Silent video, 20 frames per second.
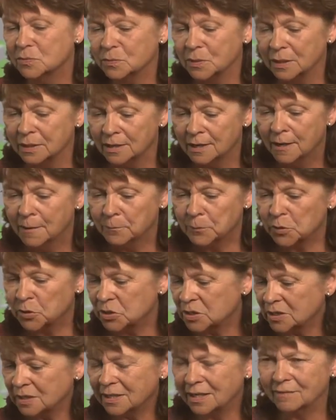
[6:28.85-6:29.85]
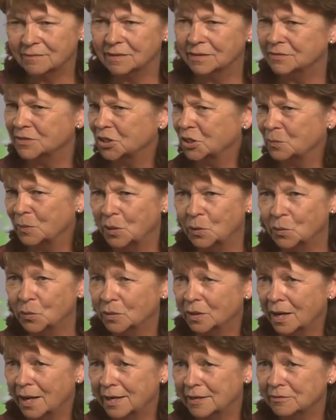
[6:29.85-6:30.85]
But personally, I've lived here my
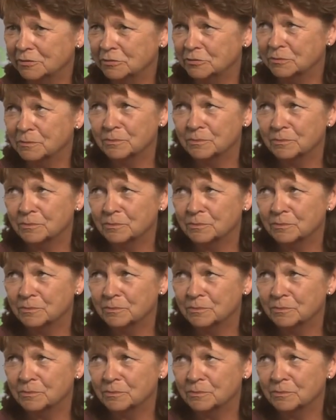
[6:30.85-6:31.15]
whole life,